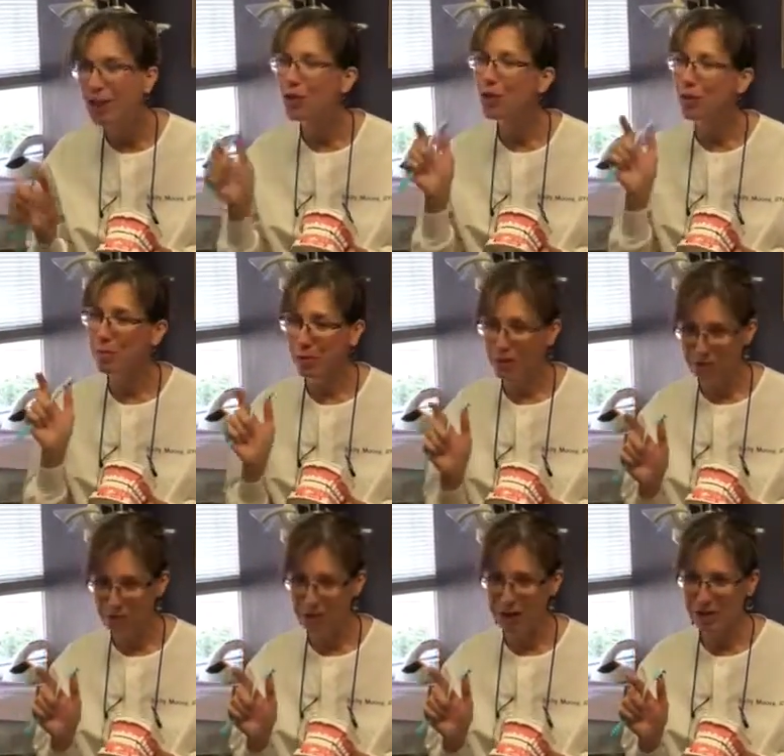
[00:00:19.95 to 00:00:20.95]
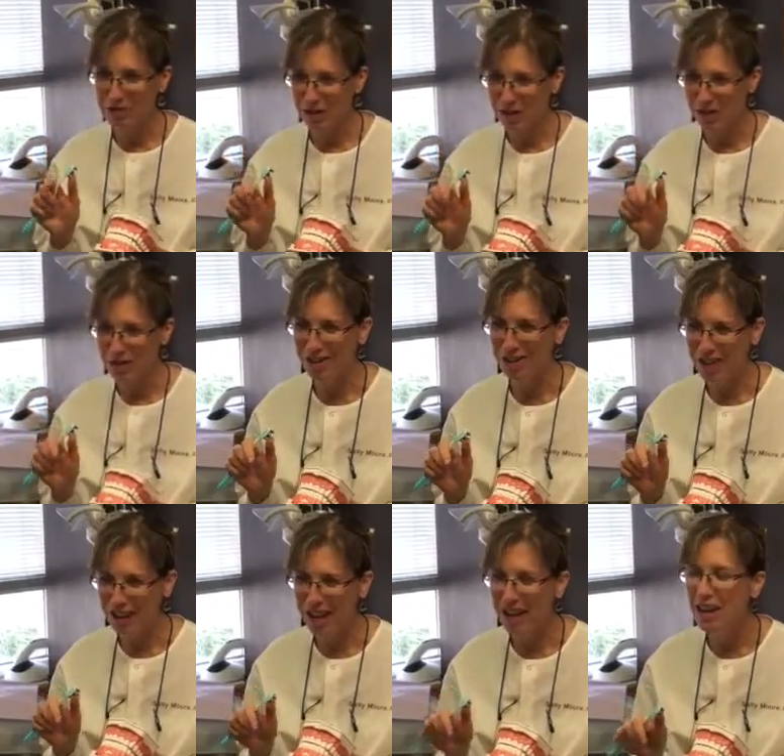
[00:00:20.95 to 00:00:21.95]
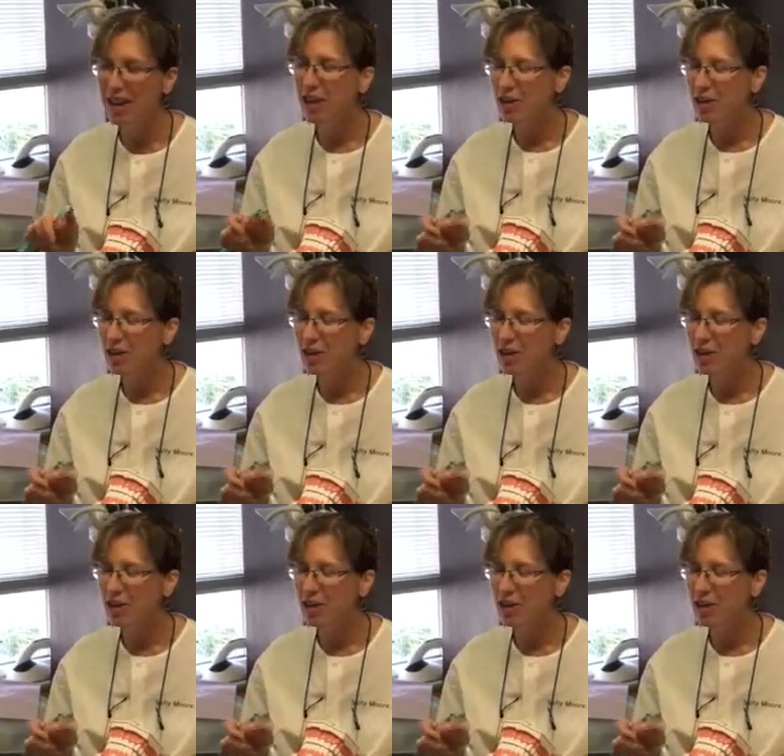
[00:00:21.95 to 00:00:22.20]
you are brushing way too hard, okay?